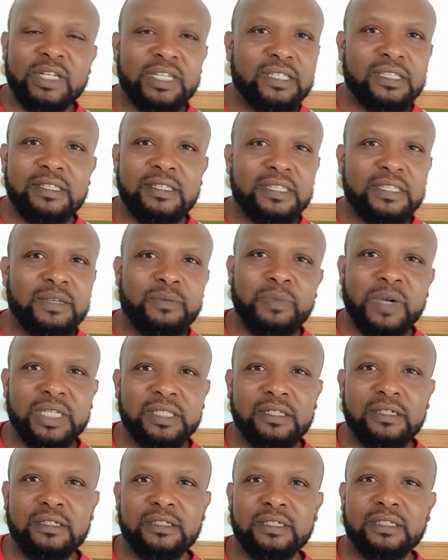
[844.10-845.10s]
or less the same
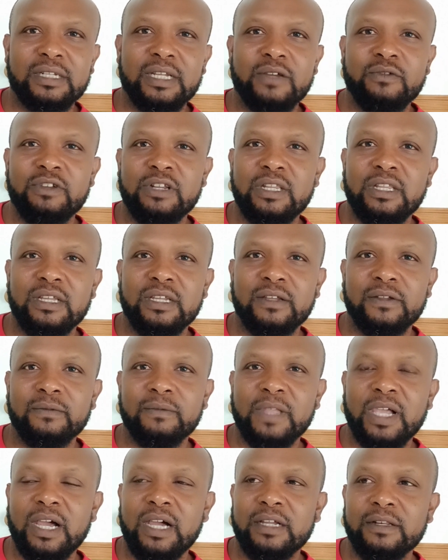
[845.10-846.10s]
pattern every day.
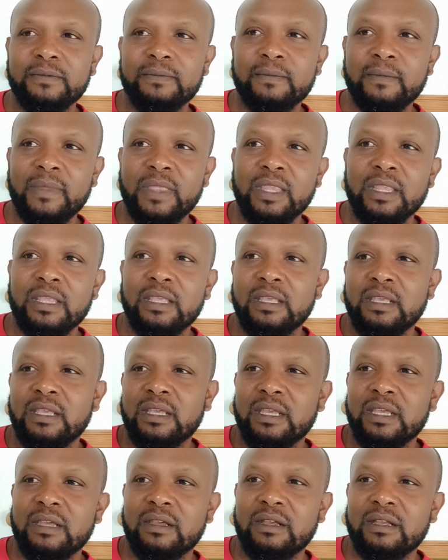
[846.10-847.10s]
And
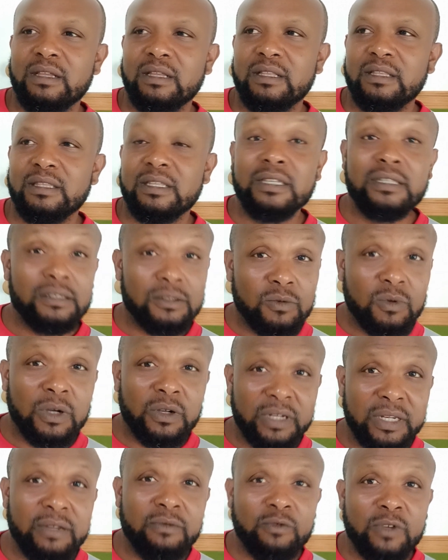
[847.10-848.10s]
this is
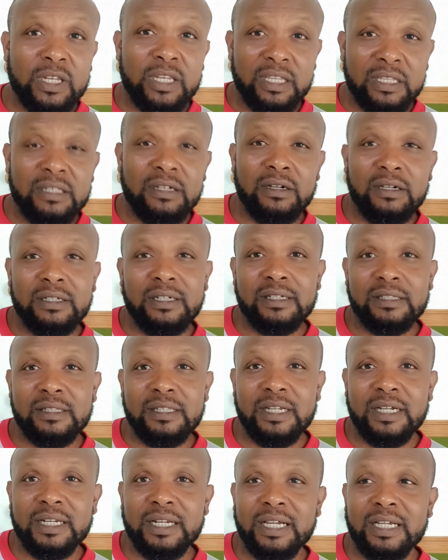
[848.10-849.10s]
what we need to
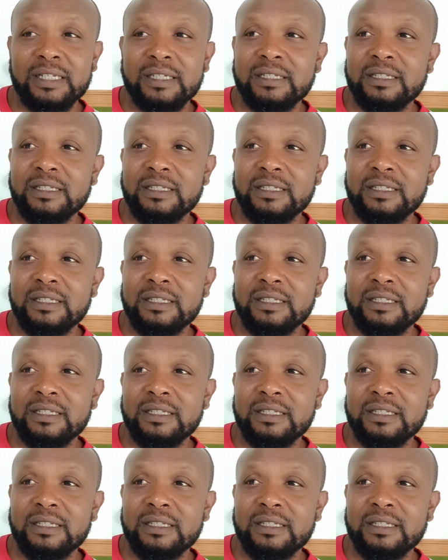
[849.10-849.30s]
understand.